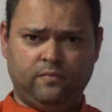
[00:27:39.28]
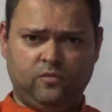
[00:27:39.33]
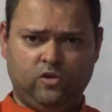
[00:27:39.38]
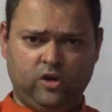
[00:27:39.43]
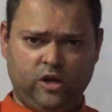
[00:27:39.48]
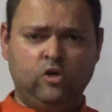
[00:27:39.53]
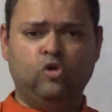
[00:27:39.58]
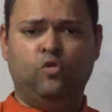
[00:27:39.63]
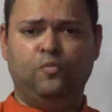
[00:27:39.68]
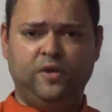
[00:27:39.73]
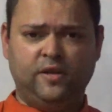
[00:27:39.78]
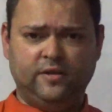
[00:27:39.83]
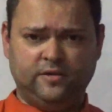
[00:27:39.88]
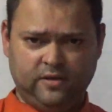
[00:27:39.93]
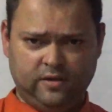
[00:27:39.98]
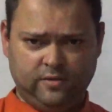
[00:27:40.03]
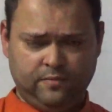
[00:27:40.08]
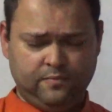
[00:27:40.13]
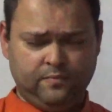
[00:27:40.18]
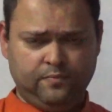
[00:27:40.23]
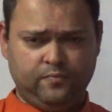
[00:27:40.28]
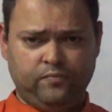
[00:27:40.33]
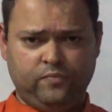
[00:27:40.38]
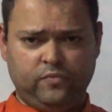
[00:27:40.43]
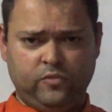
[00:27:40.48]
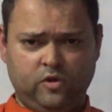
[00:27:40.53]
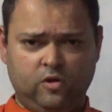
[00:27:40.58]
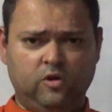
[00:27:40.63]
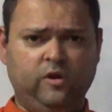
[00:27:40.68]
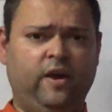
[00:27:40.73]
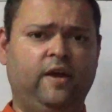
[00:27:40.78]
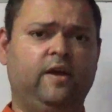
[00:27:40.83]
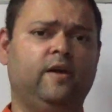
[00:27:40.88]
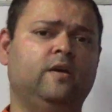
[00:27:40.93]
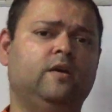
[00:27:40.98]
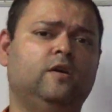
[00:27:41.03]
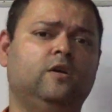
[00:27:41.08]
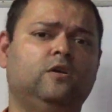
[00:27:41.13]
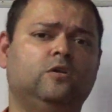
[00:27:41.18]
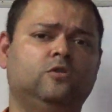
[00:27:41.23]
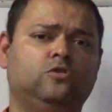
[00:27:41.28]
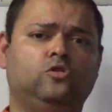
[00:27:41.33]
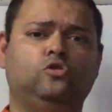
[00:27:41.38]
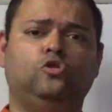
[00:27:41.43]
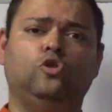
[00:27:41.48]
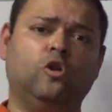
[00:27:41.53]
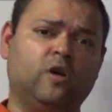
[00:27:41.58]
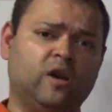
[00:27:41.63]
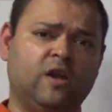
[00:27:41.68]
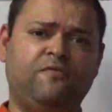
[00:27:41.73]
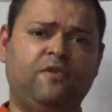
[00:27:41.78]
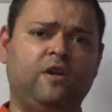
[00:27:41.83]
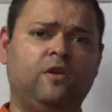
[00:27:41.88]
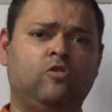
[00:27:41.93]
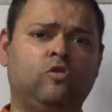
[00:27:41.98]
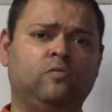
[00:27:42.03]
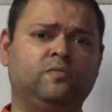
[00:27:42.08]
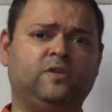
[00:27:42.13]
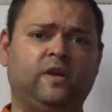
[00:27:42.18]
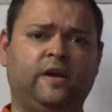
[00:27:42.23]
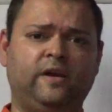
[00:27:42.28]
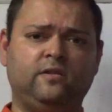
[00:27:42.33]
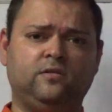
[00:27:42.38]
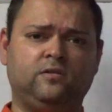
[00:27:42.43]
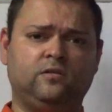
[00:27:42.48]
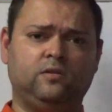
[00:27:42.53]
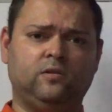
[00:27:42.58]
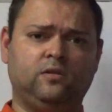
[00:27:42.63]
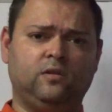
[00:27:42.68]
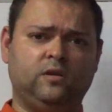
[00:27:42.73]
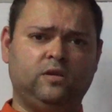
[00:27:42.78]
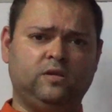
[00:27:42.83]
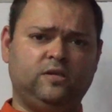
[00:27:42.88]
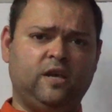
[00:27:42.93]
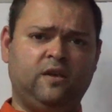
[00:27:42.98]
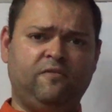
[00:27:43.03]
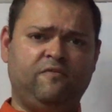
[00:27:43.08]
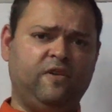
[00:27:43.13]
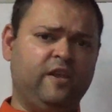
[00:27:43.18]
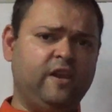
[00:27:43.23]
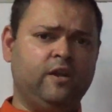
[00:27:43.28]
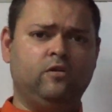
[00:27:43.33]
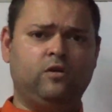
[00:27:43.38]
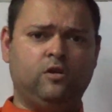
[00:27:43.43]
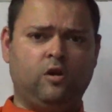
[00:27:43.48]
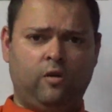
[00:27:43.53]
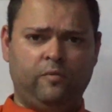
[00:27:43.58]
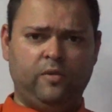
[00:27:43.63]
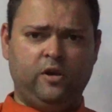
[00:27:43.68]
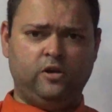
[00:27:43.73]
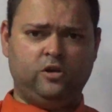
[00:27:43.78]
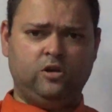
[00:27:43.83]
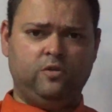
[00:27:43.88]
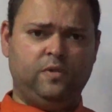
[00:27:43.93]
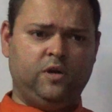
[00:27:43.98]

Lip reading: in OPSC. Okay, so geography and home science is a very good combination,